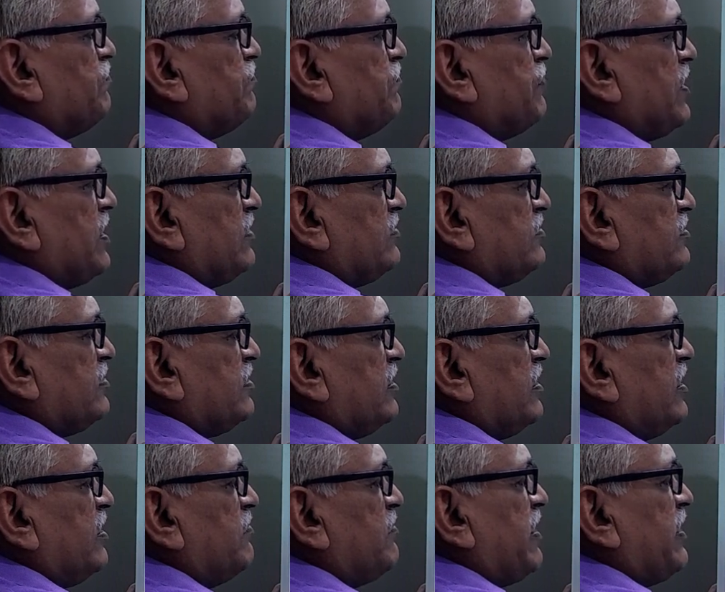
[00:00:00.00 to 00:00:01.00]
plus
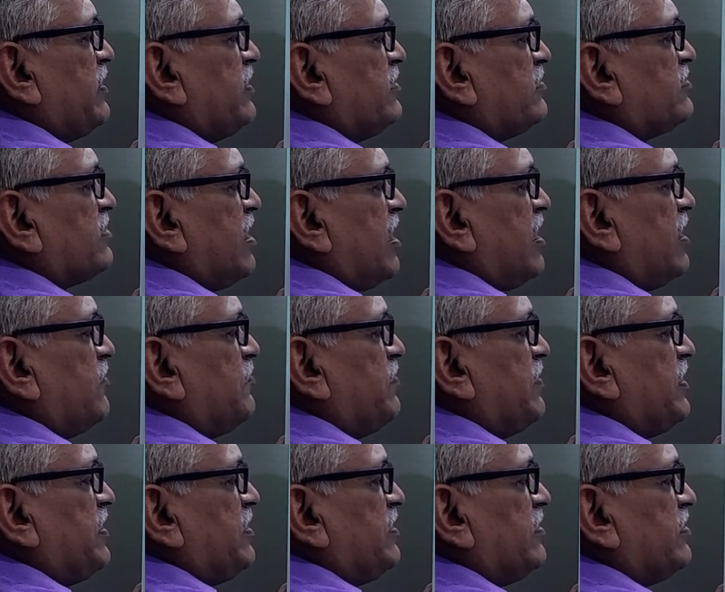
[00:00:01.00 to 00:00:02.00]
a minus
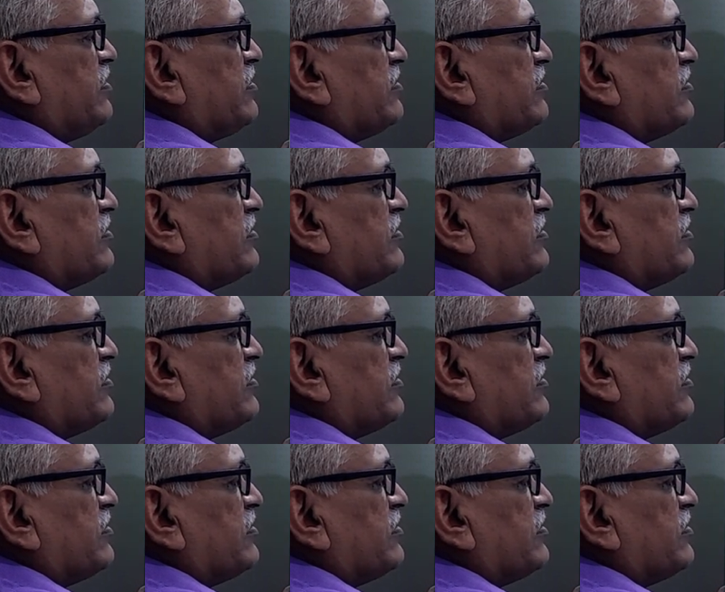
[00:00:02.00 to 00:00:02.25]
ib